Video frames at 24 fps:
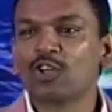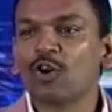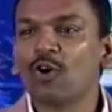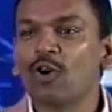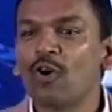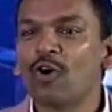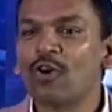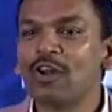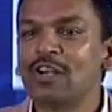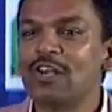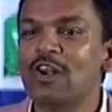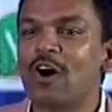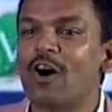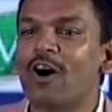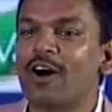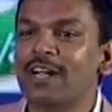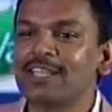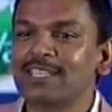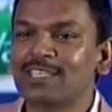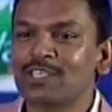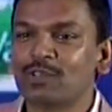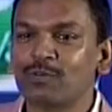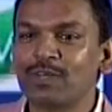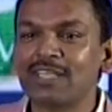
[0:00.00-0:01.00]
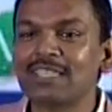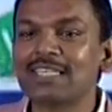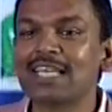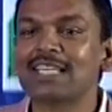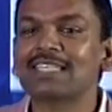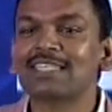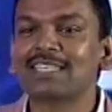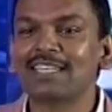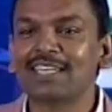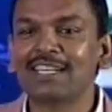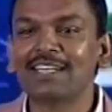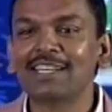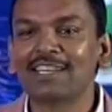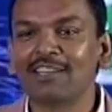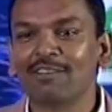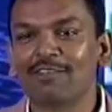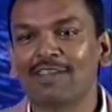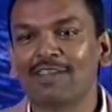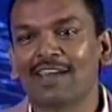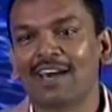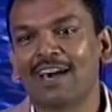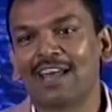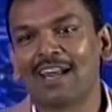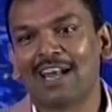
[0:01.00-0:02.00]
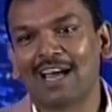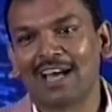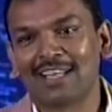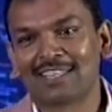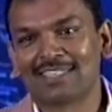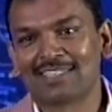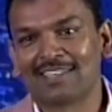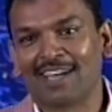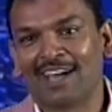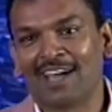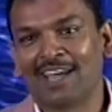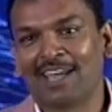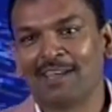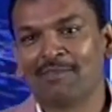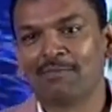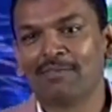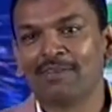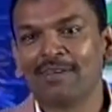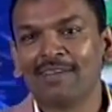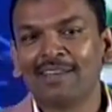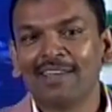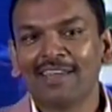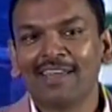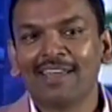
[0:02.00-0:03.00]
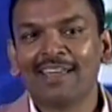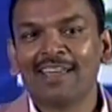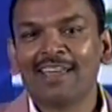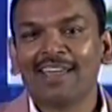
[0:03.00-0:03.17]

the show launched with 16 TVR last time,